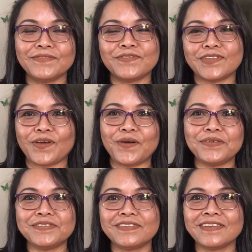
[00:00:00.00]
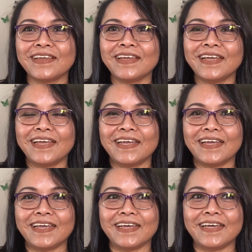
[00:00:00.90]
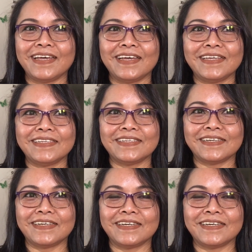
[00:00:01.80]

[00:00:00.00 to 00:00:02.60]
for the oath, and